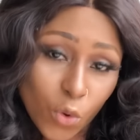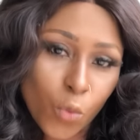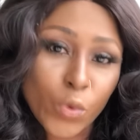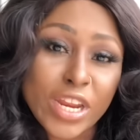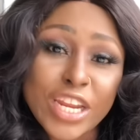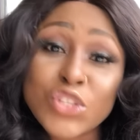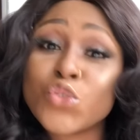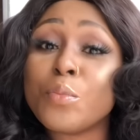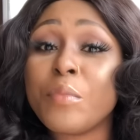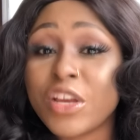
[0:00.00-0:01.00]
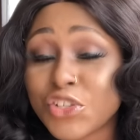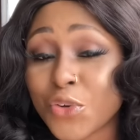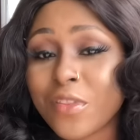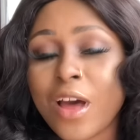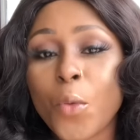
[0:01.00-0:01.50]
we need to make
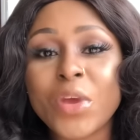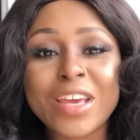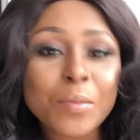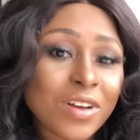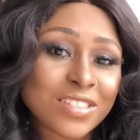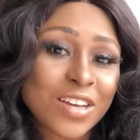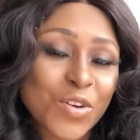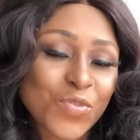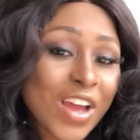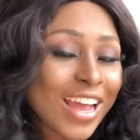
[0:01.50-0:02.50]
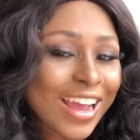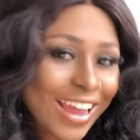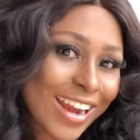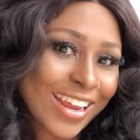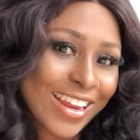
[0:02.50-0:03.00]
sure that we keep ourselves
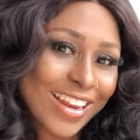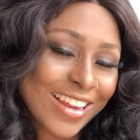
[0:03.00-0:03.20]
clean.